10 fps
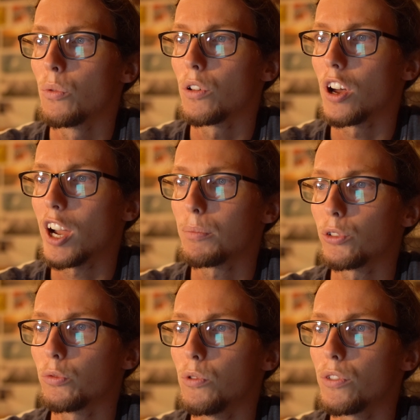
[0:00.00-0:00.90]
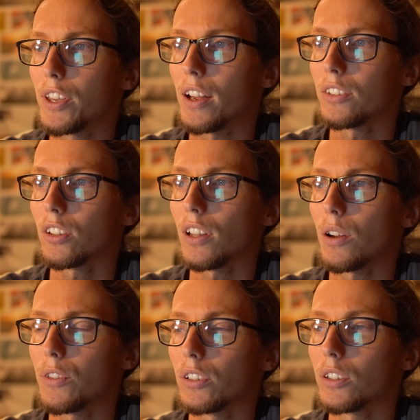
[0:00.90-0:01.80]
Well, the Hypersmooth cancel
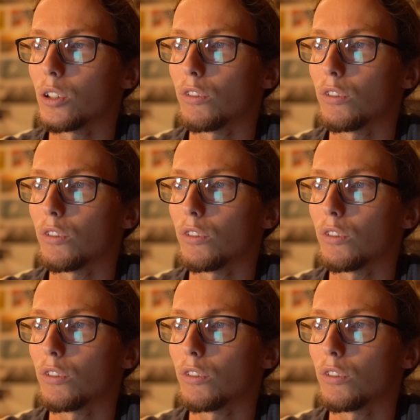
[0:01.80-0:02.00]
out the little